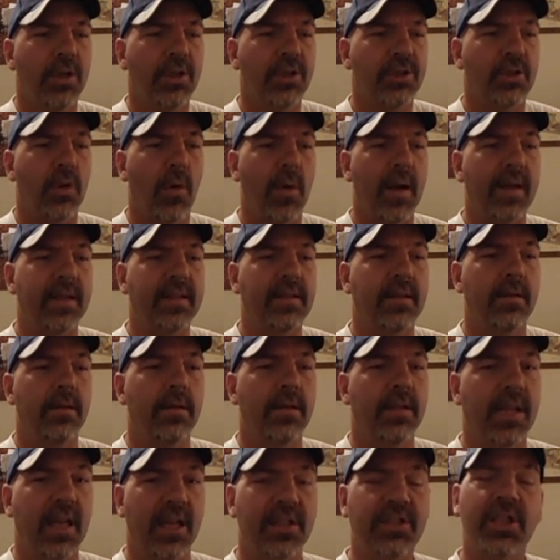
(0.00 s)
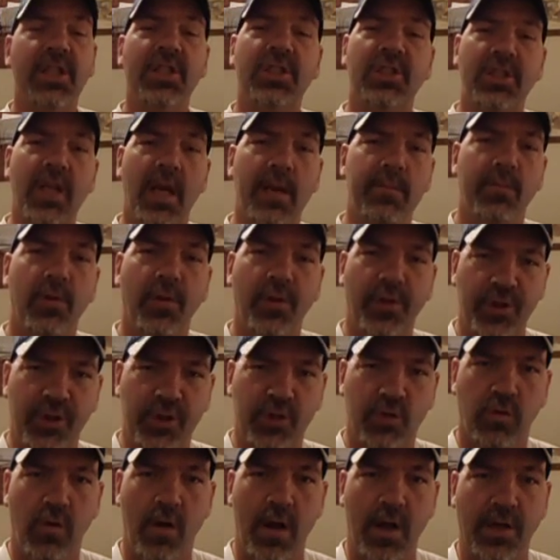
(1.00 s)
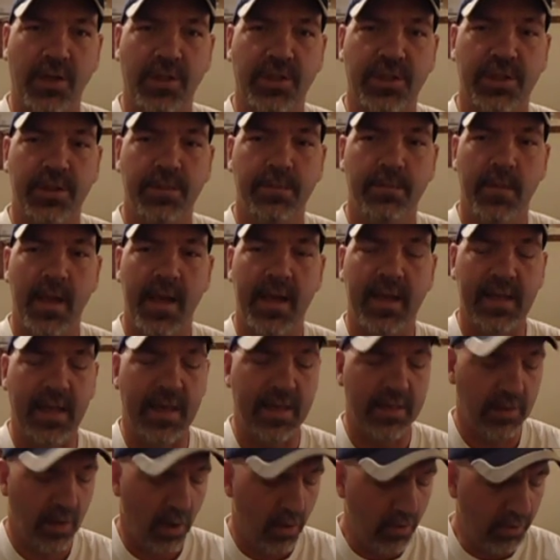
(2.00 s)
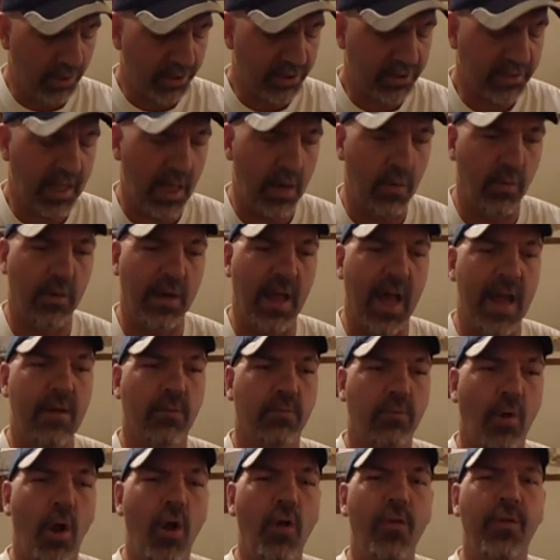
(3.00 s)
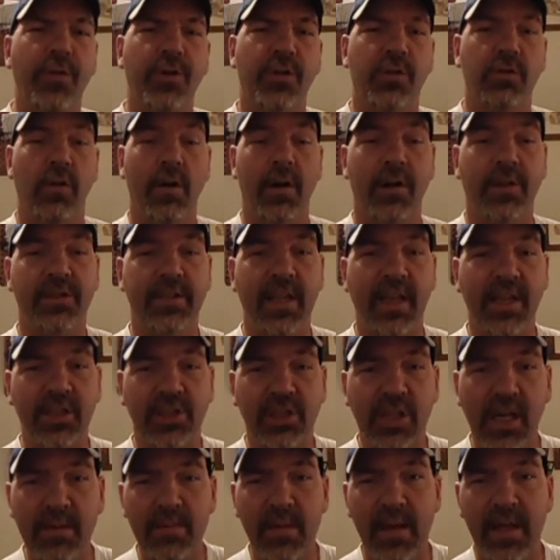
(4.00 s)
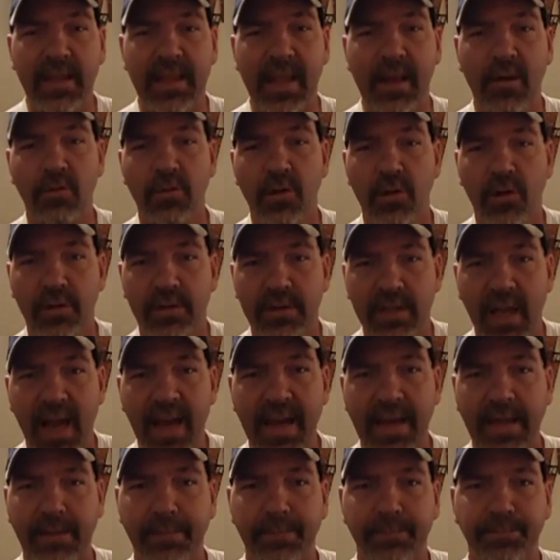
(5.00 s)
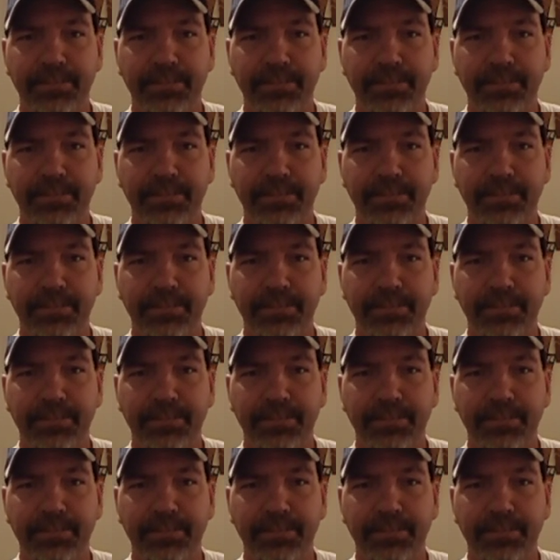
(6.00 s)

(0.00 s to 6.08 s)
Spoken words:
So I disassembled the trucks, and I noticed that when I rolled the trucks, they seemed like they were a little tight.